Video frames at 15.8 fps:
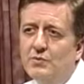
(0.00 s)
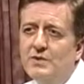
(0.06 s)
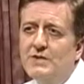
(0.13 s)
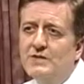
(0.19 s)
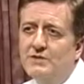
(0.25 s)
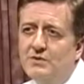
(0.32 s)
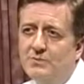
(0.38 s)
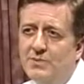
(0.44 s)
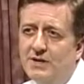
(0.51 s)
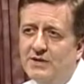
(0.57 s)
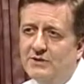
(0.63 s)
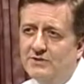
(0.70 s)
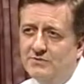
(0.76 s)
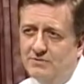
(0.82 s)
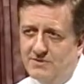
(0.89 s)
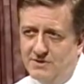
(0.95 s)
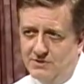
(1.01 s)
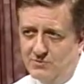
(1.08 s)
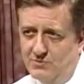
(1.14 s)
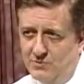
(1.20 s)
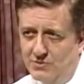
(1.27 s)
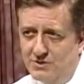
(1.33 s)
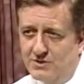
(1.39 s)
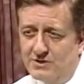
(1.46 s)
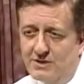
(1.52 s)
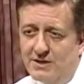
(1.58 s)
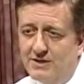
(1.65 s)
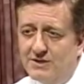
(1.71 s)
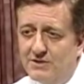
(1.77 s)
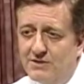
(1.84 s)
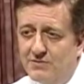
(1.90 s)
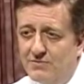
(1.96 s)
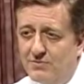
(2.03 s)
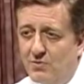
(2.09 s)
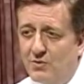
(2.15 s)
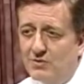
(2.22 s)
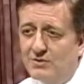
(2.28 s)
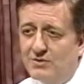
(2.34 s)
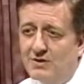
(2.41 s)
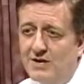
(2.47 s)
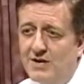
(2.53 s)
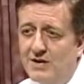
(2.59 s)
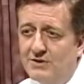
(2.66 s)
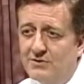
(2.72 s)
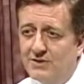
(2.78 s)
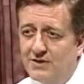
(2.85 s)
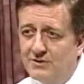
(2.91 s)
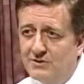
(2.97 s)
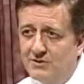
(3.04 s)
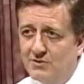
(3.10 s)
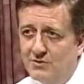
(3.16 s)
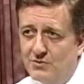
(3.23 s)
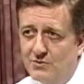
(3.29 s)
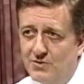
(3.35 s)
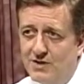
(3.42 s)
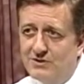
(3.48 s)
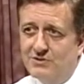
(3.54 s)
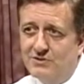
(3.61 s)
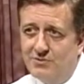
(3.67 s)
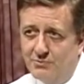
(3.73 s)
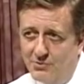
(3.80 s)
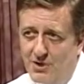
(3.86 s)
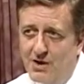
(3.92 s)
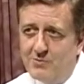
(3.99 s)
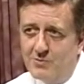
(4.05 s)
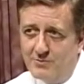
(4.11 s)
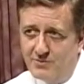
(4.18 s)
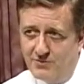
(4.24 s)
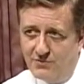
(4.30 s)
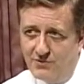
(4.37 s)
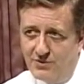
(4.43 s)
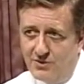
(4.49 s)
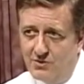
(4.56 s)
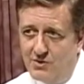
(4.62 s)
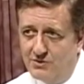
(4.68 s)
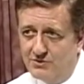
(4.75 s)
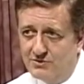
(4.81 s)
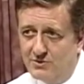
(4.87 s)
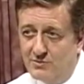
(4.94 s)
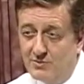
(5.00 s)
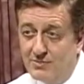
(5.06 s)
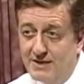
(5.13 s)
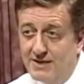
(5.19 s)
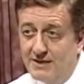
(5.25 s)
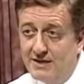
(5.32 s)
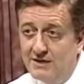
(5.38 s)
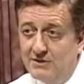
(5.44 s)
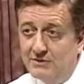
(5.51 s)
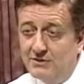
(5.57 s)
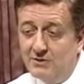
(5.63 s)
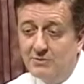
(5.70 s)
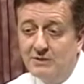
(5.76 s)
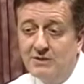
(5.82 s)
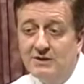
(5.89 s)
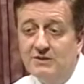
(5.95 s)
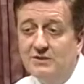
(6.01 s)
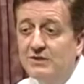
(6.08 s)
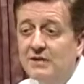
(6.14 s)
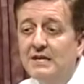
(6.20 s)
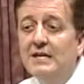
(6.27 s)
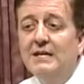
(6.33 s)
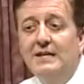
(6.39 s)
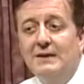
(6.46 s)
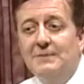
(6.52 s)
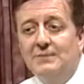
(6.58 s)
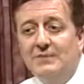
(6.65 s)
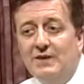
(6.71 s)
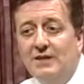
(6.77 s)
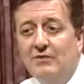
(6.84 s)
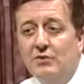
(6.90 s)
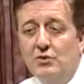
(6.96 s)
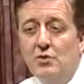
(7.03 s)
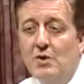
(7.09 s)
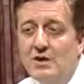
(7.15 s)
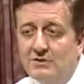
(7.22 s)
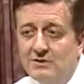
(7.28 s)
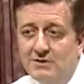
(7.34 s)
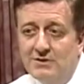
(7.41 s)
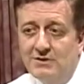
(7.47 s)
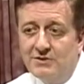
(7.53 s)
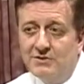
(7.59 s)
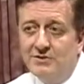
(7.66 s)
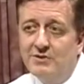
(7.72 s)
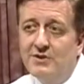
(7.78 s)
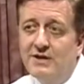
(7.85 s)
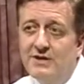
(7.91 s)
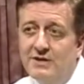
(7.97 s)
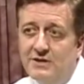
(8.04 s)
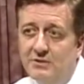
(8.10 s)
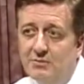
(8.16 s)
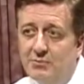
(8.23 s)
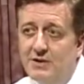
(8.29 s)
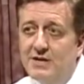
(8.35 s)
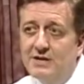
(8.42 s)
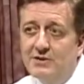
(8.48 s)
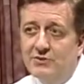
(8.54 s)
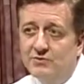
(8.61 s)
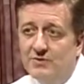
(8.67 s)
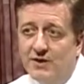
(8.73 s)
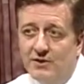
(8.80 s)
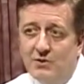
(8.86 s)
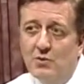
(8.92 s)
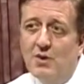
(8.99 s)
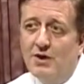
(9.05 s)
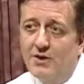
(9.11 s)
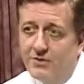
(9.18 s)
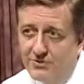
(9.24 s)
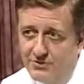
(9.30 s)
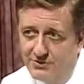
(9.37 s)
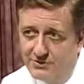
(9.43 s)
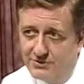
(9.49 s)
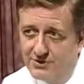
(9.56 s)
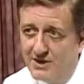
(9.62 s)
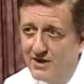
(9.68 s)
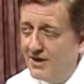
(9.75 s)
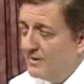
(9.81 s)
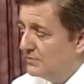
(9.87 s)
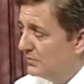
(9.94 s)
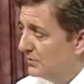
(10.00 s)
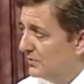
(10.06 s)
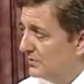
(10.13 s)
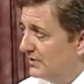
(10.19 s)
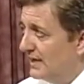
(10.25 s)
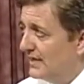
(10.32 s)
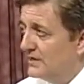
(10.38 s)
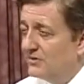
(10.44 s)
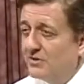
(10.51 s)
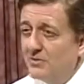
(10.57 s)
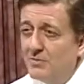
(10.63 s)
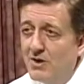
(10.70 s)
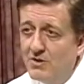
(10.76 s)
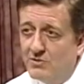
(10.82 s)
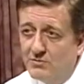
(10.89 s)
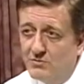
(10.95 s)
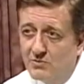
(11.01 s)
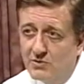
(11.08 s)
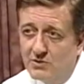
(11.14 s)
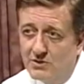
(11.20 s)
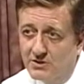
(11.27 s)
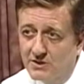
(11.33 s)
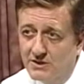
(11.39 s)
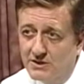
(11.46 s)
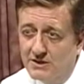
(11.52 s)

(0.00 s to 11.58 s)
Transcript: reinspection fees were intended to force the contractor to address the problem before they called someone back out there? Because if you go out there and they're still not in compliance, you've got to go out a third time. So it's adding to the amount of work.